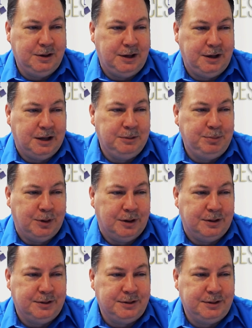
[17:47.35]
good
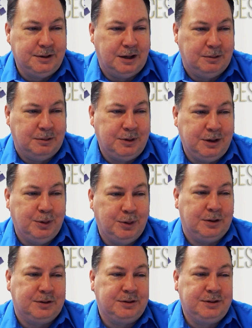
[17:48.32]
inputs, good
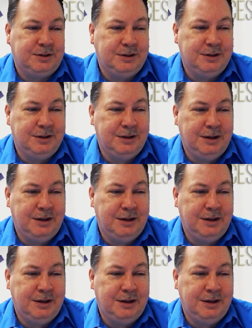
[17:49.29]
books.